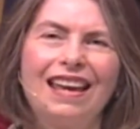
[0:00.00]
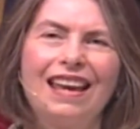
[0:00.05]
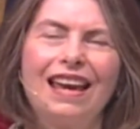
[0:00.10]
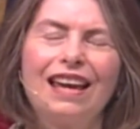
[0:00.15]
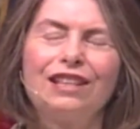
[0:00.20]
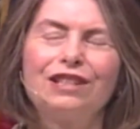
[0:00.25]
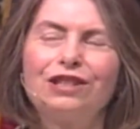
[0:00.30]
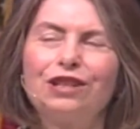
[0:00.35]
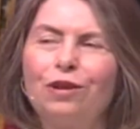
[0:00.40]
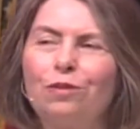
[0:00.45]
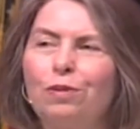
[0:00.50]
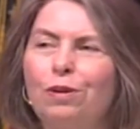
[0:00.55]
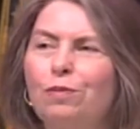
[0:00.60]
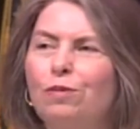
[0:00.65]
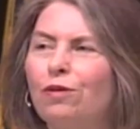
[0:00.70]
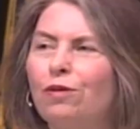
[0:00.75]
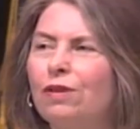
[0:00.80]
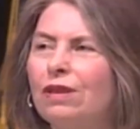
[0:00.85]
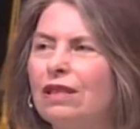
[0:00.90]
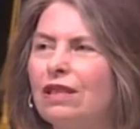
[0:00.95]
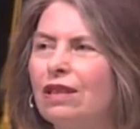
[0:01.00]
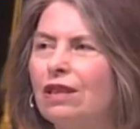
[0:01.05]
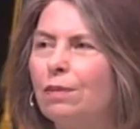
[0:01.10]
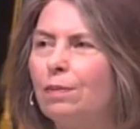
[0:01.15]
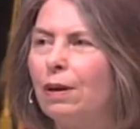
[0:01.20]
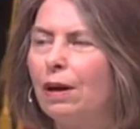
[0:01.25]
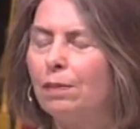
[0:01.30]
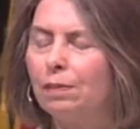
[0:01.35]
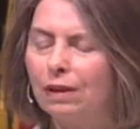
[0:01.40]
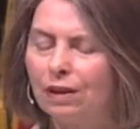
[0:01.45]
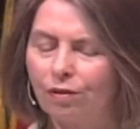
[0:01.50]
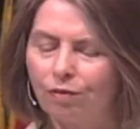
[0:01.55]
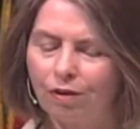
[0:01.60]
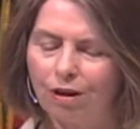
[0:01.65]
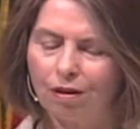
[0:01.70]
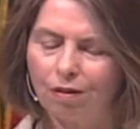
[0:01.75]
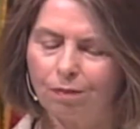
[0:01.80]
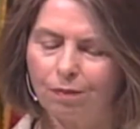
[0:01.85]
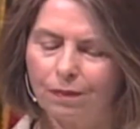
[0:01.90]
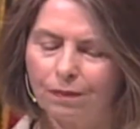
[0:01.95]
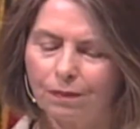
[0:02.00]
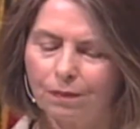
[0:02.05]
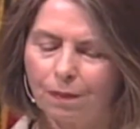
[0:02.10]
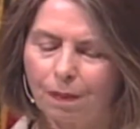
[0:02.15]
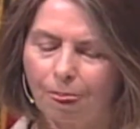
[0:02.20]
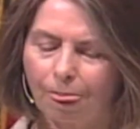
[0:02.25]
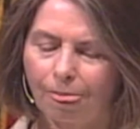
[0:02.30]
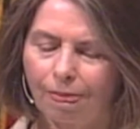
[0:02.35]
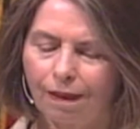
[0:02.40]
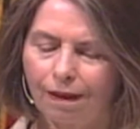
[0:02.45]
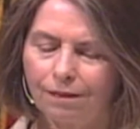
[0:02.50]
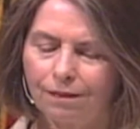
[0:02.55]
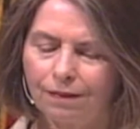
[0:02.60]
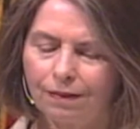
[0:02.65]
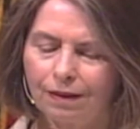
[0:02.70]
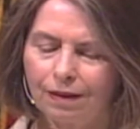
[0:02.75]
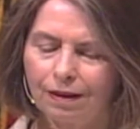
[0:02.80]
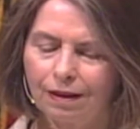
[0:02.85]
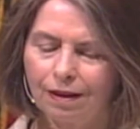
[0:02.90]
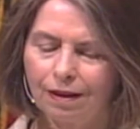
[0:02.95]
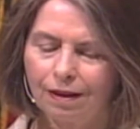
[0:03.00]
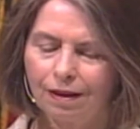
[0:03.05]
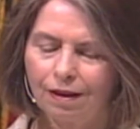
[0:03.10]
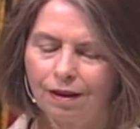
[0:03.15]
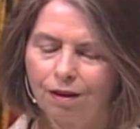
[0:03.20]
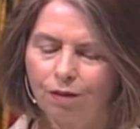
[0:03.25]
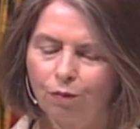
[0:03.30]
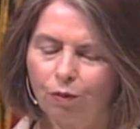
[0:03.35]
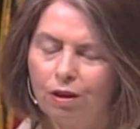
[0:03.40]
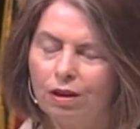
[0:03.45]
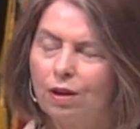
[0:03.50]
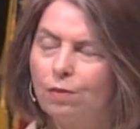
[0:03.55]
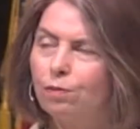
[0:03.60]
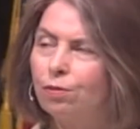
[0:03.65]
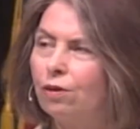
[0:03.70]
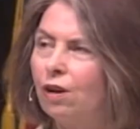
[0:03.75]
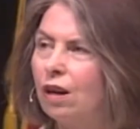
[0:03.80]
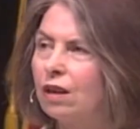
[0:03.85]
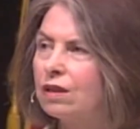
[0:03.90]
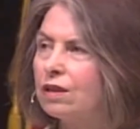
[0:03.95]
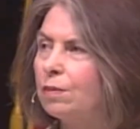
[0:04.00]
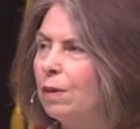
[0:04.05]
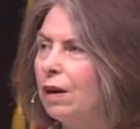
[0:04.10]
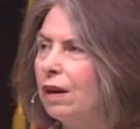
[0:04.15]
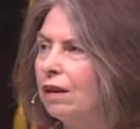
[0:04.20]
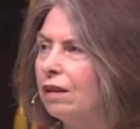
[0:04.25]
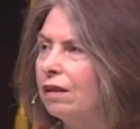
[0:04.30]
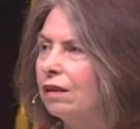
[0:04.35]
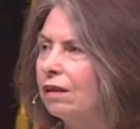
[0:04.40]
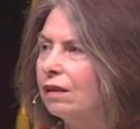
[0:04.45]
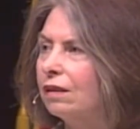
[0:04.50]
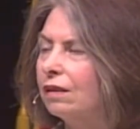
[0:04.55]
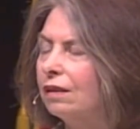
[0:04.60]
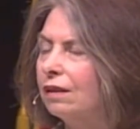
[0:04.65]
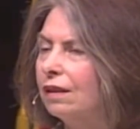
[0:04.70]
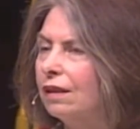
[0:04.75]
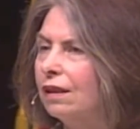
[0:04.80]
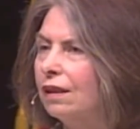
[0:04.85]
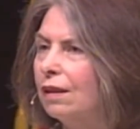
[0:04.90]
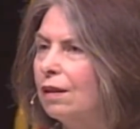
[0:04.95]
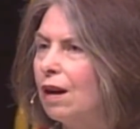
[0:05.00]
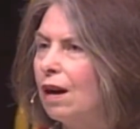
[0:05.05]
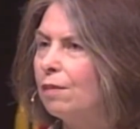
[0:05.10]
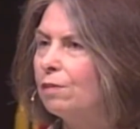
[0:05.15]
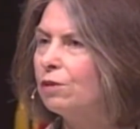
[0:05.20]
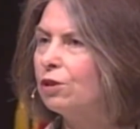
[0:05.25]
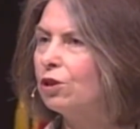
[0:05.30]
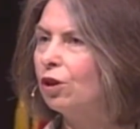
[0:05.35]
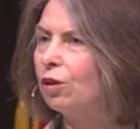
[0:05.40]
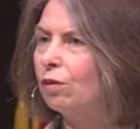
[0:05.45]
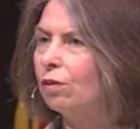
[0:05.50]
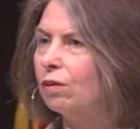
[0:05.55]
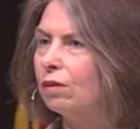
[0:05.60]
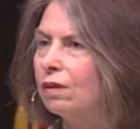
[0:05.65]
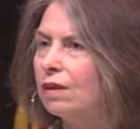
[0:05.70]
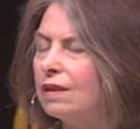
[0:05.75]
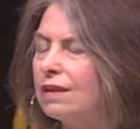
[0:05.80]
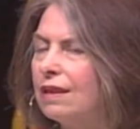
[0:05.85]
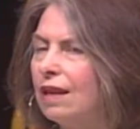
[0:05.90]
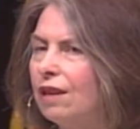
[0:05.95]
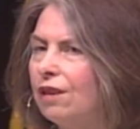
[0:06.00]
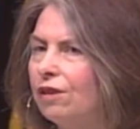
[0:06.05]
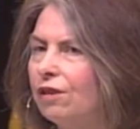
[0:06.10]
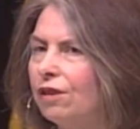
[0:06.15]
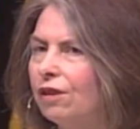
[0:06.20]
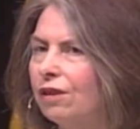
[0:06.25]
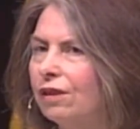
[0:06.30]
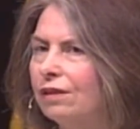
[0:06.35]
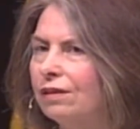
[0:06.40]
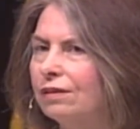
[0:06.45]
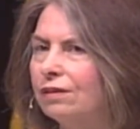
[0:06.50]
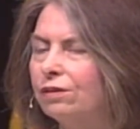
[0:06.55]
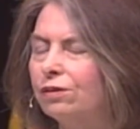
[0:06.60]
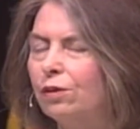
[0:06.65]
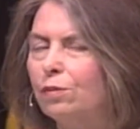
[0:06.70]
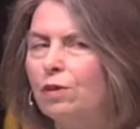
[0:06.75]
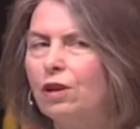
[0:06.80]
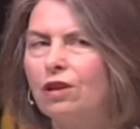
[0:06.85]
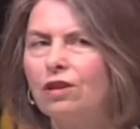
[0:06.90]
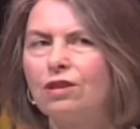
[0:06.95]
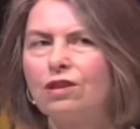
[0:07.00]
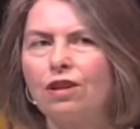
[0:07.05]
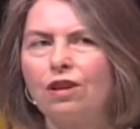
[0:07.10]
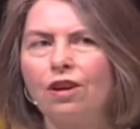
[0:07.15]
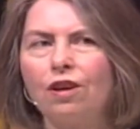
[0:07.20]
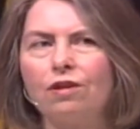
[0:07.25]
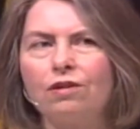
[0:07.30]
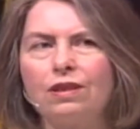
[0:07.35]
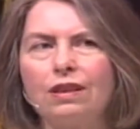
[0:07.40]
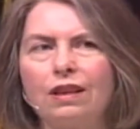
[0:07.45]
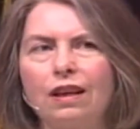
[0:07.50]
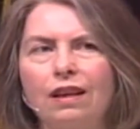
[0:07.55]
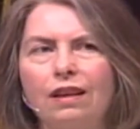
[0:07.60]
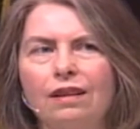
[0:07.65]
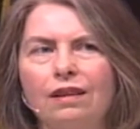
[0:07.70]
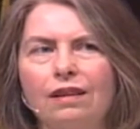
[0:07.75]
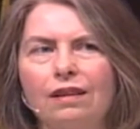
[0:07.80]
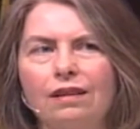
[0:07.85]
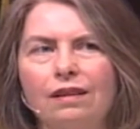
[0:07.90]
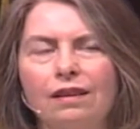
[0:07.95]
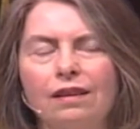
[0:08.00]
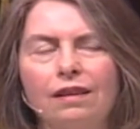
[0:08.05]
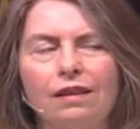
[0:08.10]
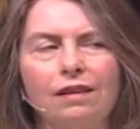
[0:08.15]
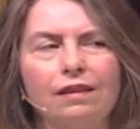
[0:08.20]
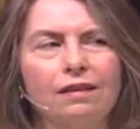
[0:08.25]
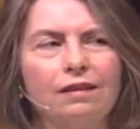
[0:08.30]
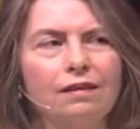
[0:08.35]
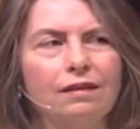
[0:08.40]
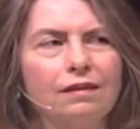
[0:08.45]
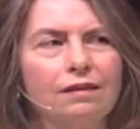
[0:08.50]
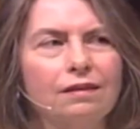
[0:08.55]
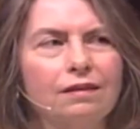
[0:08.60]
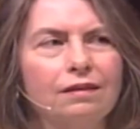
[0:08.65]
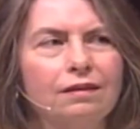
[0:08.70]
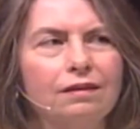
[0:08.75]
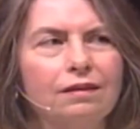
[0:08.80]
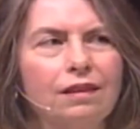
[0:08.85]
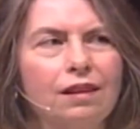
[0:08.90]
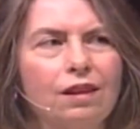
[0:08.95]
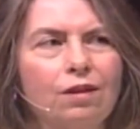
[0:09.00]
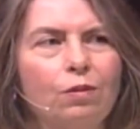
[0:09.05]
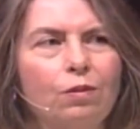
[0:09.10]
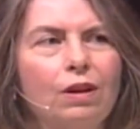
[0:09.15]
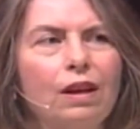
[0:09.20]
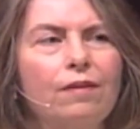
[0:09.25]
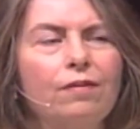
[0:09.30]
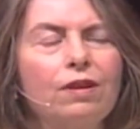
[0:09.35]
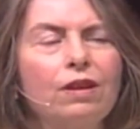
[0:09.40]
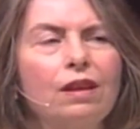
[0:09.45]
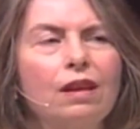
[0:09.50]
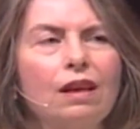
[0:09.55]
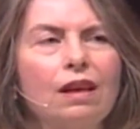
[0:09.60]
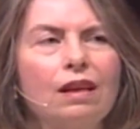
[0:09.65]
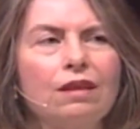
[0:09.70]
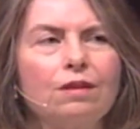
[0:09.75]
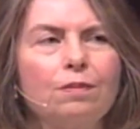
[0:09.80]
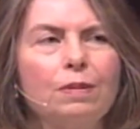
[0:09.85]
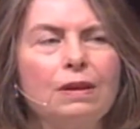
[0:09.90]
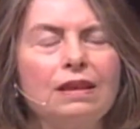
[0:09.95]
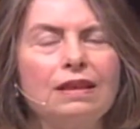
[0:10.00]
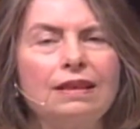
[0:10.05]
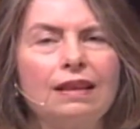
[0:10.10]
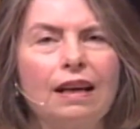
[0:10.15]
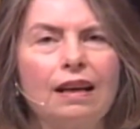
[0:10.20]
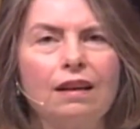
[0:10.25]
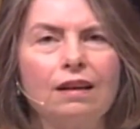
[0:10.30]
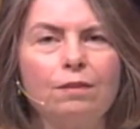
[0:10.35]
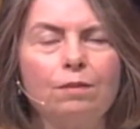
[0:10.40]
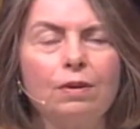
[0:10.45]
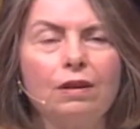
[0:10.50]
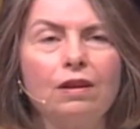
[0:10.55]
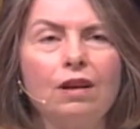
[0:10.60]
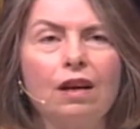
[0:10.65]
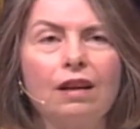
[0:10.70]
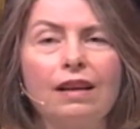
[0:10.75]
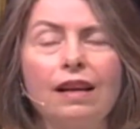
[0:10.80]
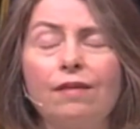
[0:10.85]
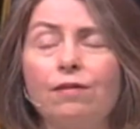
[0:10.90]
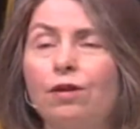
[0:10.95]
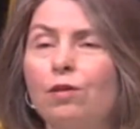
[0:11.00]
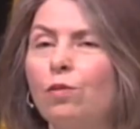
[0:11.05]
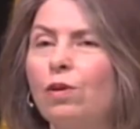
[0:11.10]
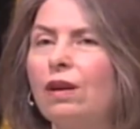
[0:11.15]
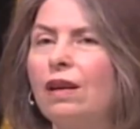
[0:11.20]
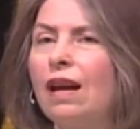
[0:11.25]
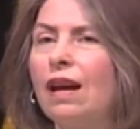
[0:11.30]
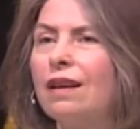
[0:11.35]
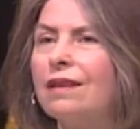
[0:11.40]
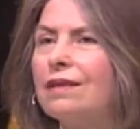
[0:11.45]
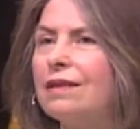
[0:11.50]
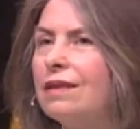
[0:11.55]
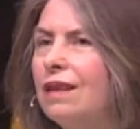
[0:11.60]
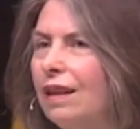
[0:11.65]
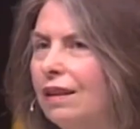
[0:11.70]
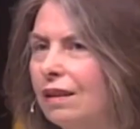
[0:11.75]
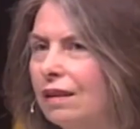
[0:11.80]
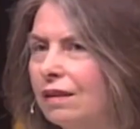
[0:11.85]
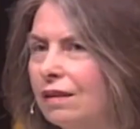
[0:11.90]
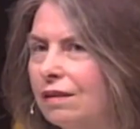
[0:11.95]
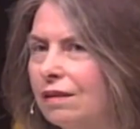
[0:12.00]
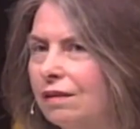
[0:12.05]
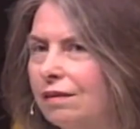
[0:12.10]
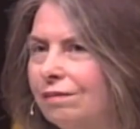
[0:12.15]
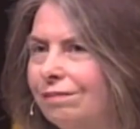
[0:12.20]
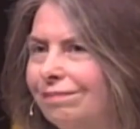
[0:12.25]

And so we move into the public realm. William Proxmire, uh, I'm told, the senator from years ago, said, well, everything has been said, but not everyone has said it.